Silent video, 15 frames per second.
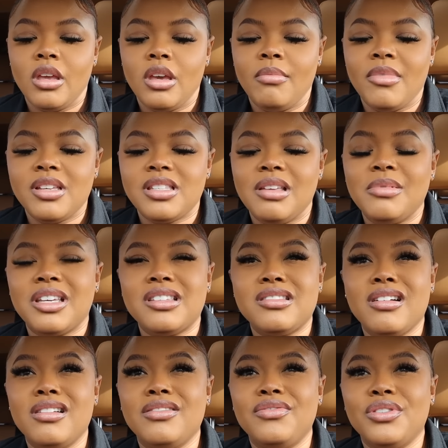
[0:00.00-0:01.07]
And my stomach is
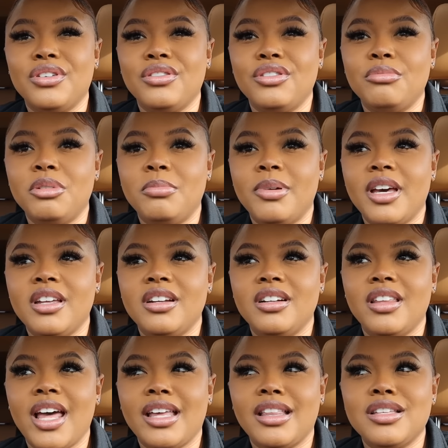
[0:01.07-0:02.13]
starting to feel a little bit better.
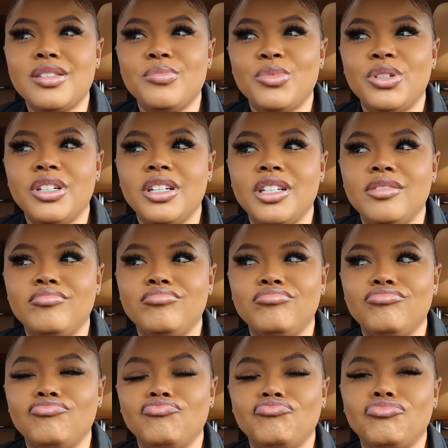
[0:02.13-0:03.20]
Like this morning,
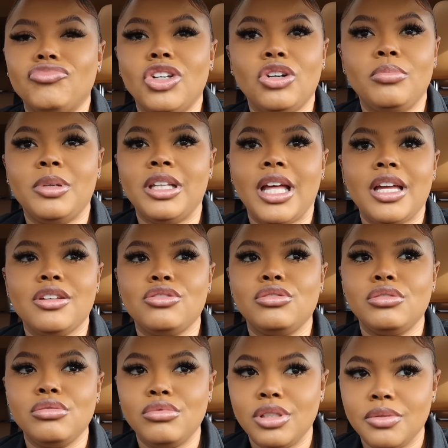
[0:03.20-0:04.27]
I'm gonna be like
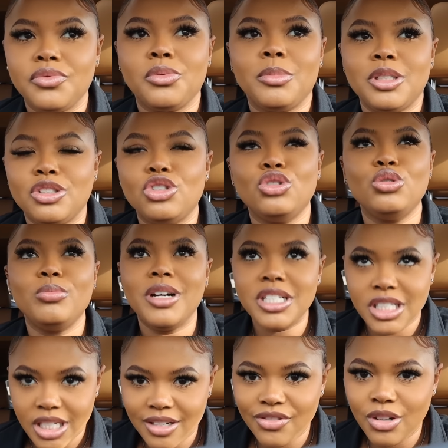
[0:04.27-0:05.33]
too inform too
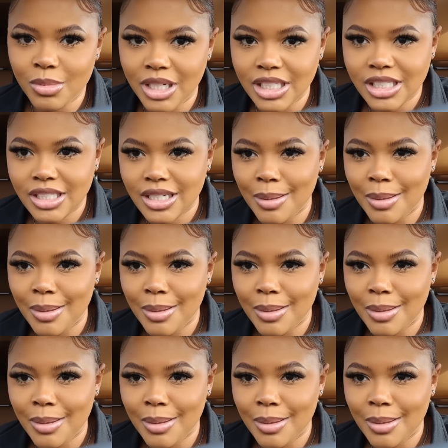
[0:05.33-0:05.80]
much information.